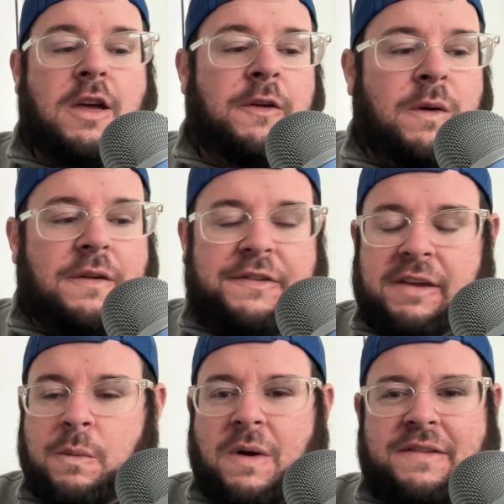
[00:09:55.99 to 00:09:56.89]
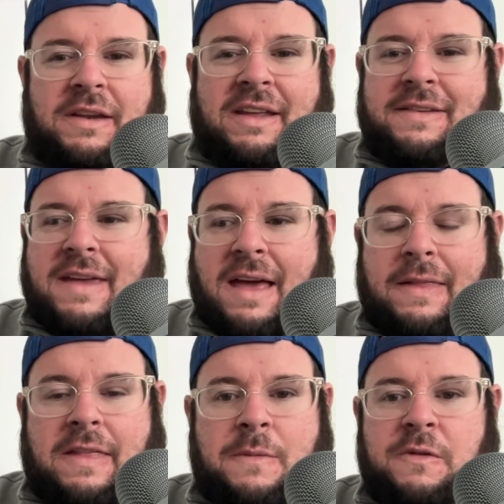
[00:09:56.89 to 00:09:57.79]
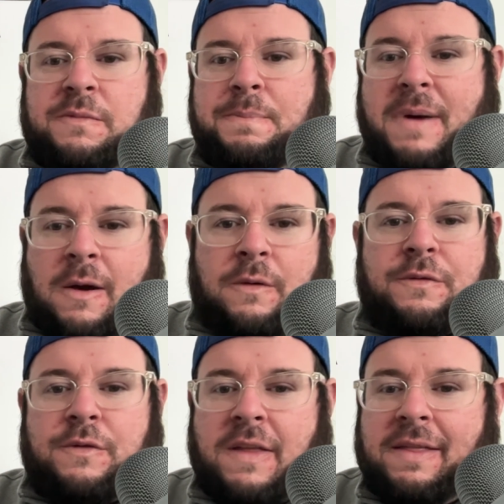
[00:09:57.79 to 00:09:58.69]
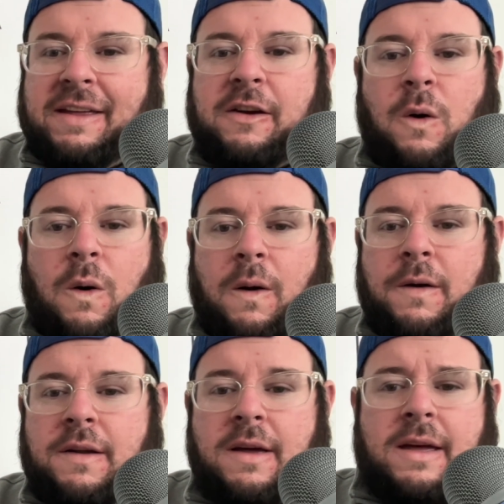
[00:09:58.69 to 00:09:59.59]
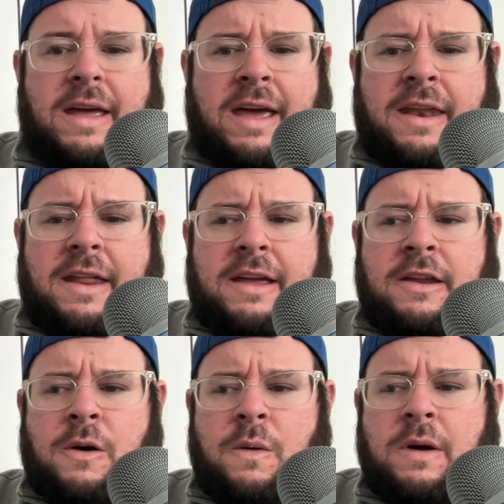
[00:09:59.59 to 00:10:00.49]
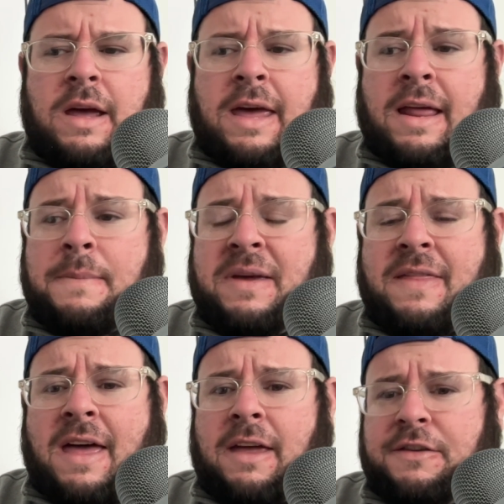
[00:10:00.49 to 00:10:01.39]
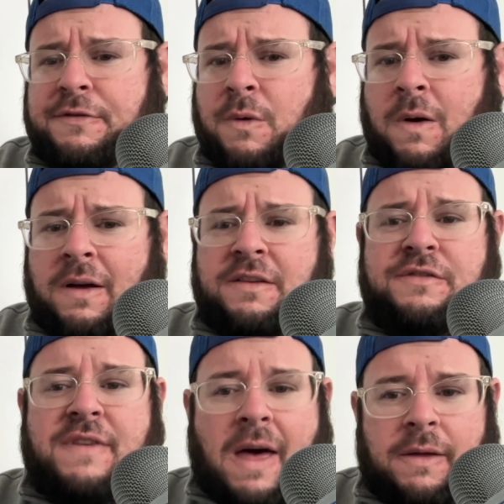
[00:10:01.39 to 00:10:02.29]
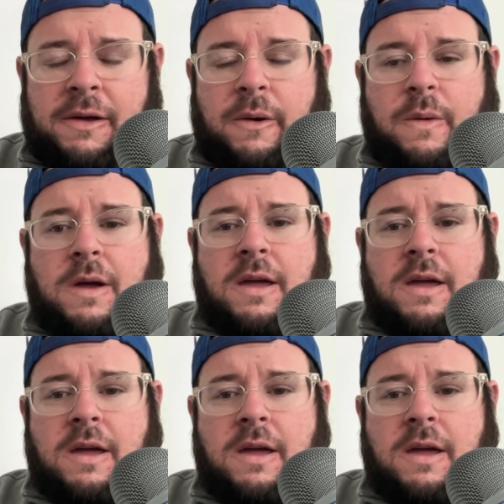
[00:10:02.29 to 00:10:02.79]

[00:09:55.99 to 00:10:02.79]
UFC wasn't exactly the most better-friendly card, and I mean that as far as value.